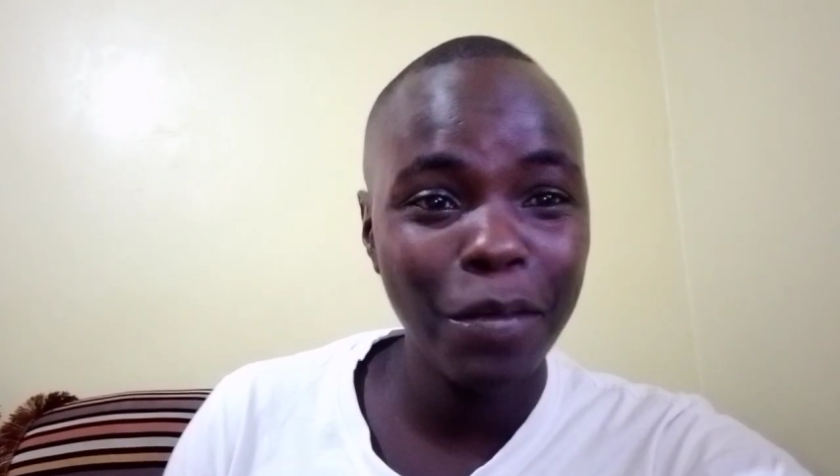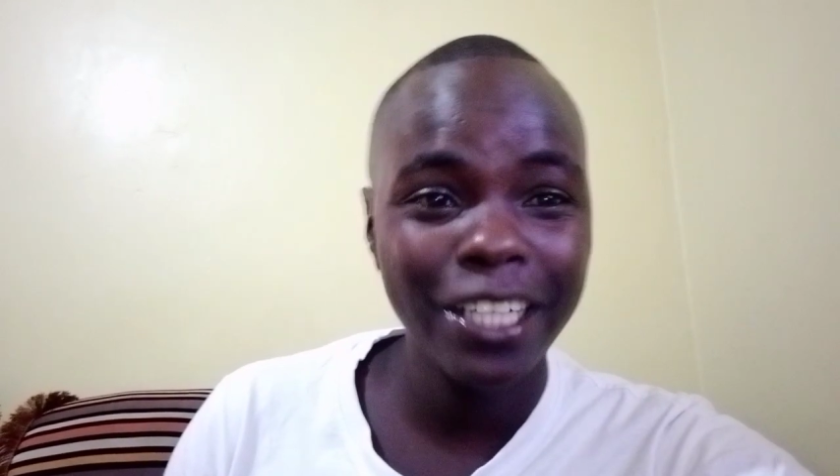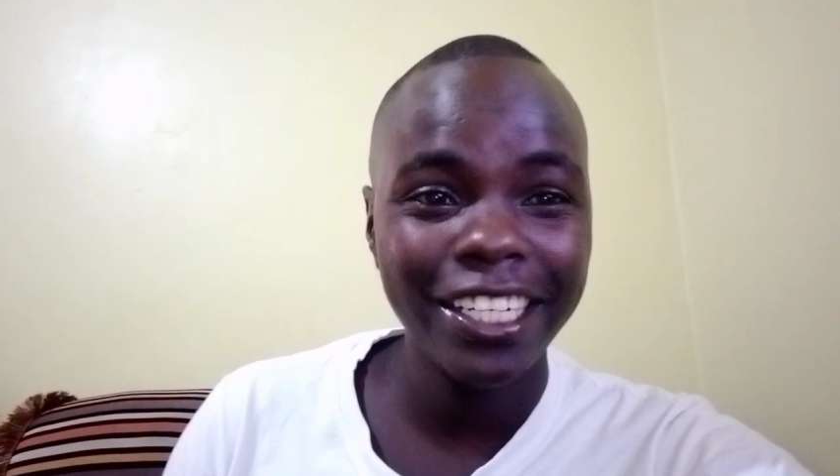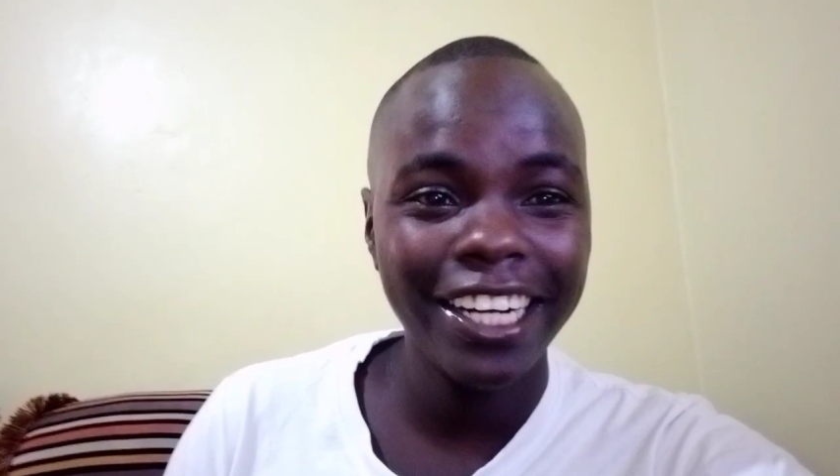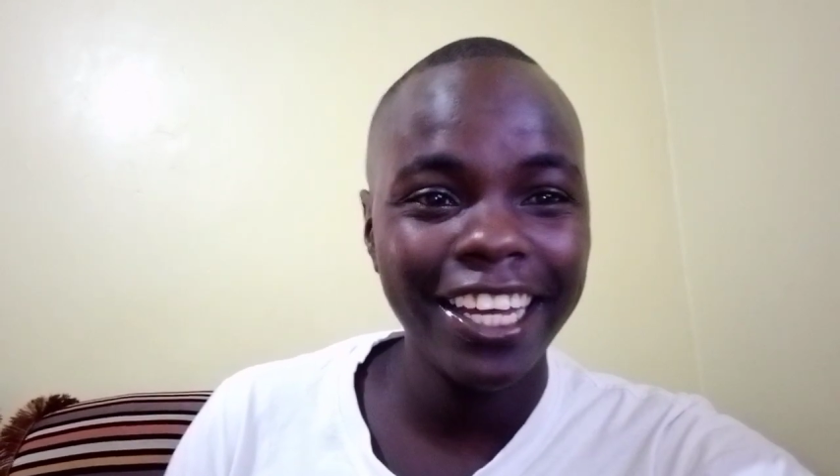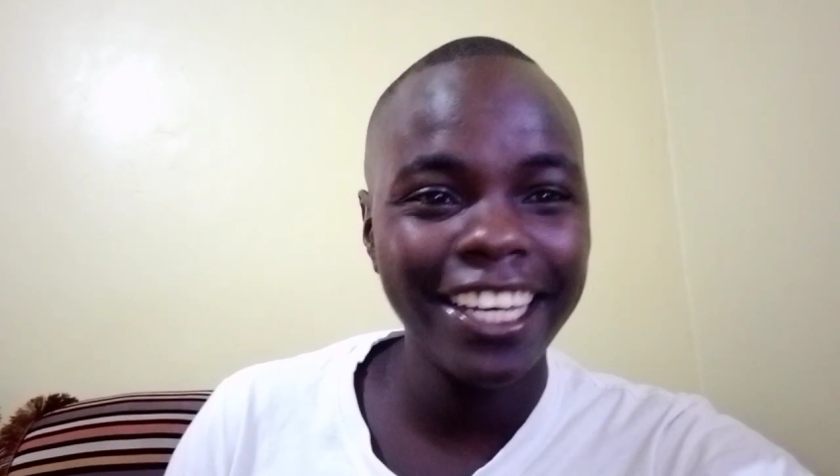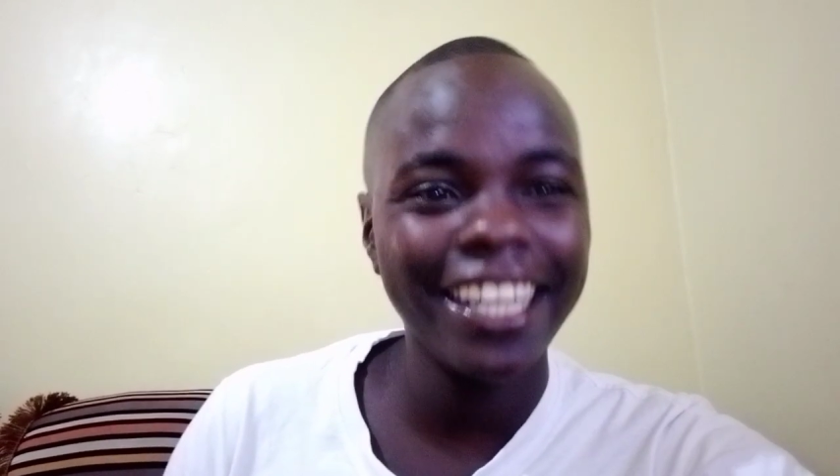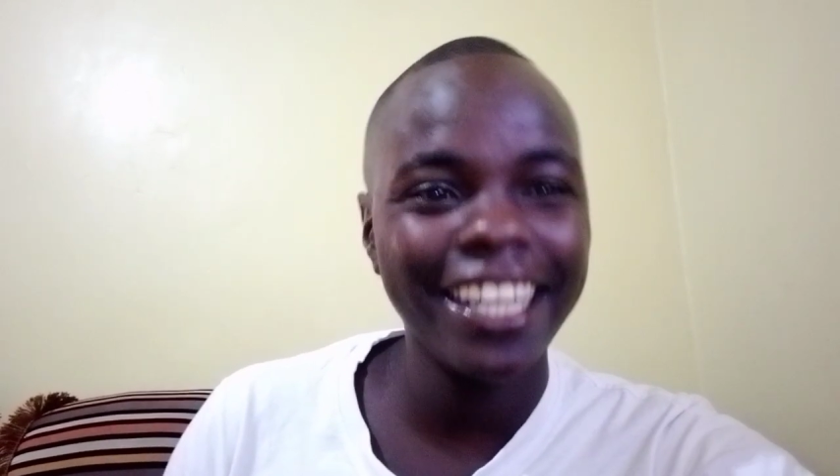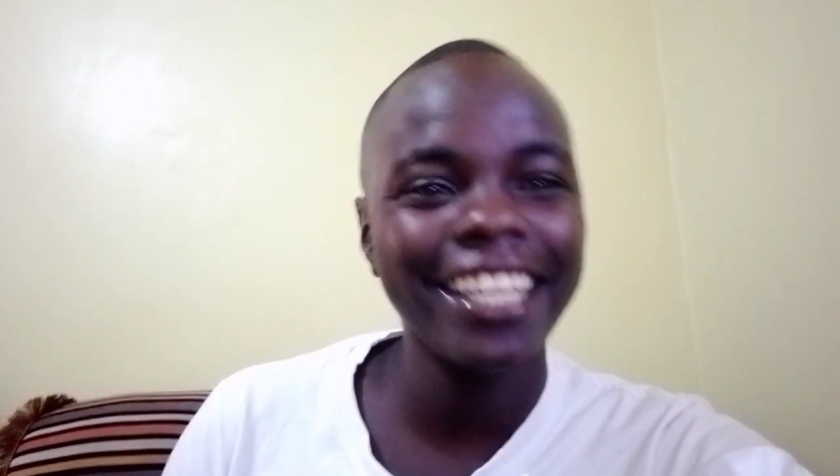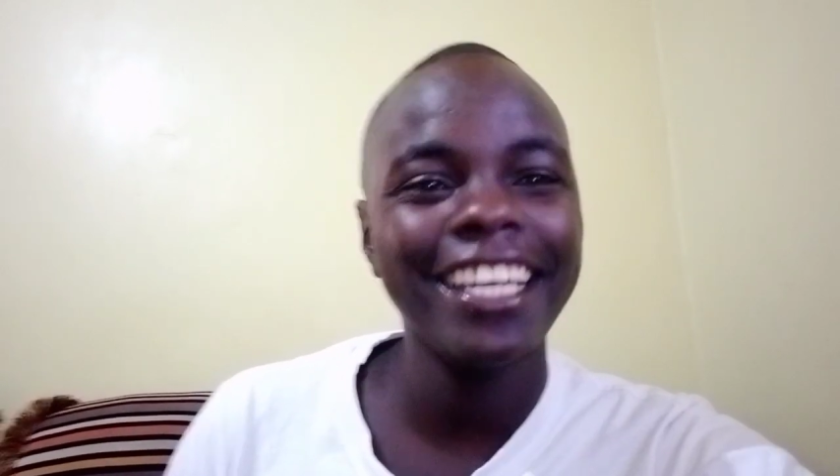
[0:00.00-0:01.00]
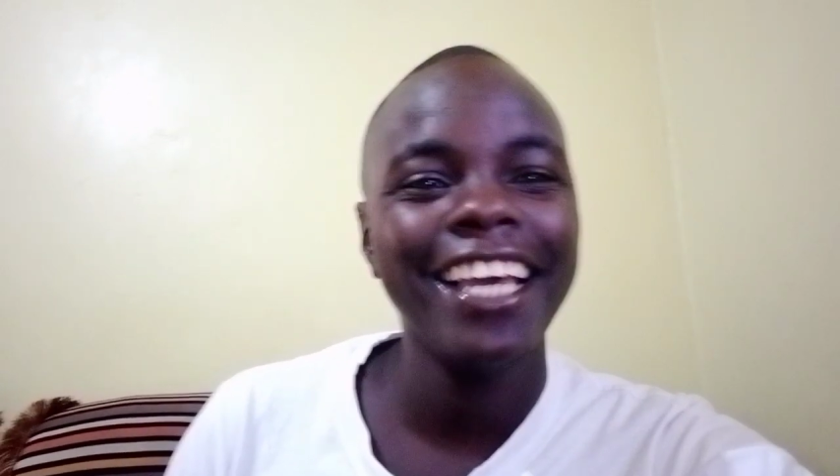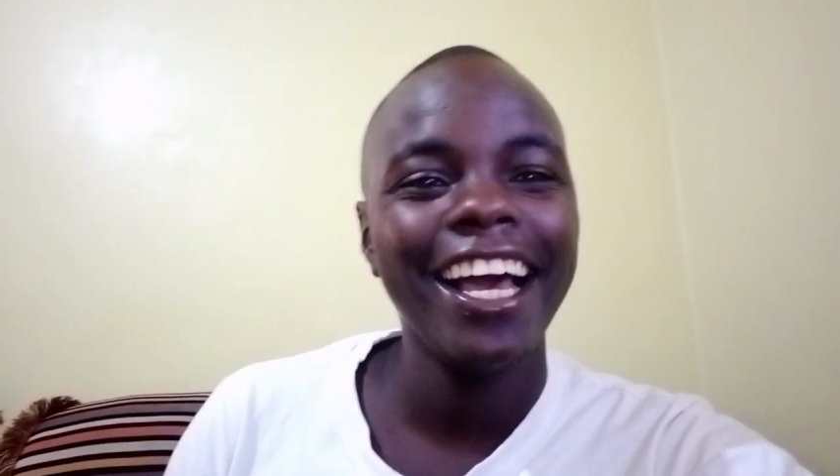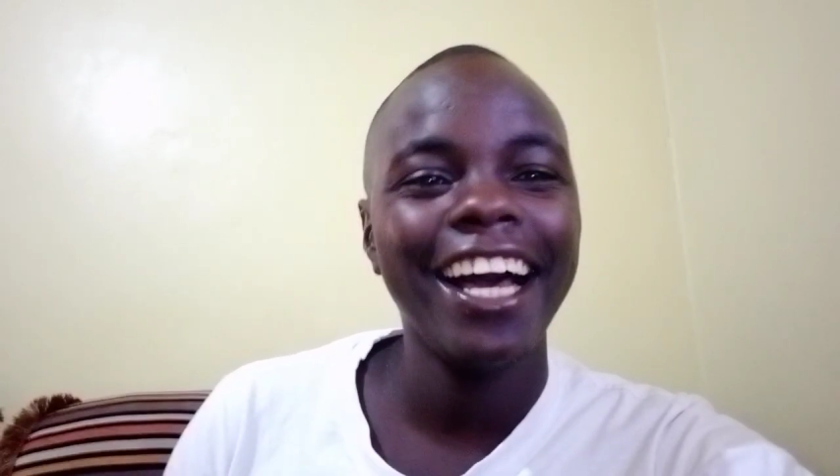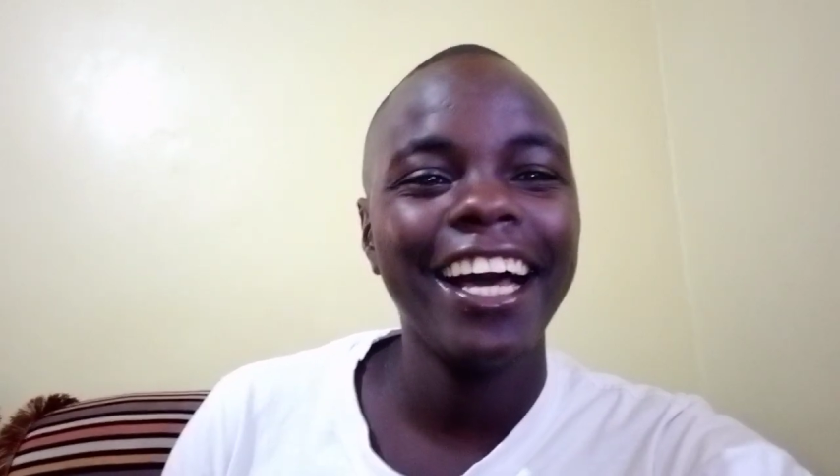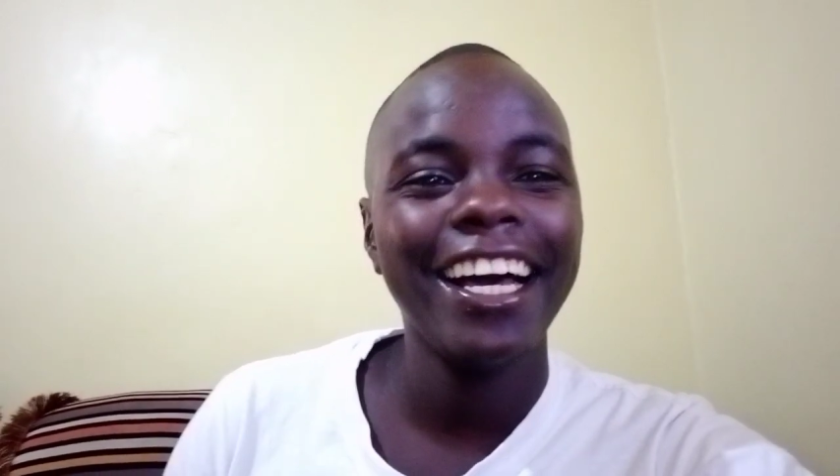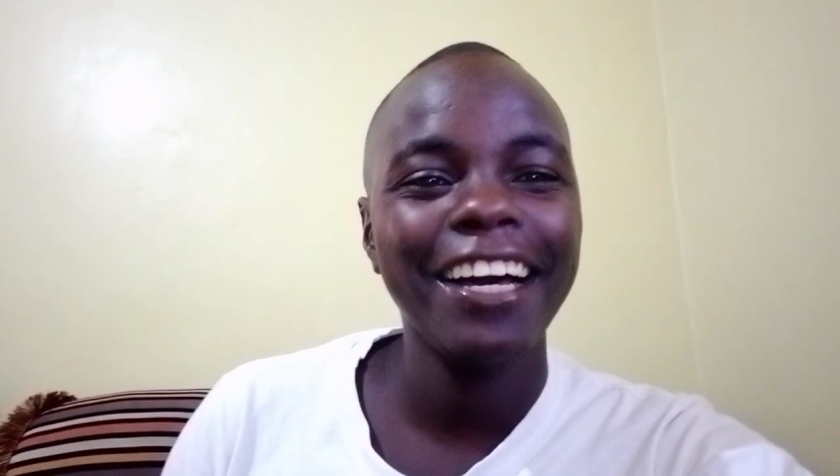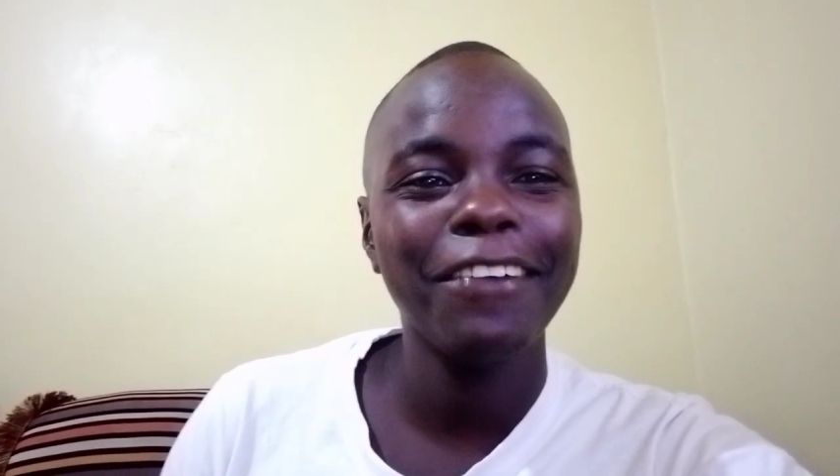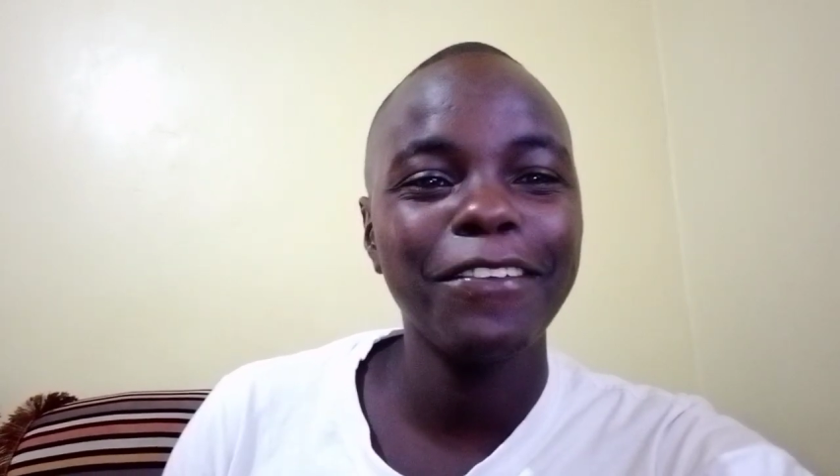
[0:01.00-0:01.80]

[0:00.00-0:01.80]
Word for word: But luckily, uh,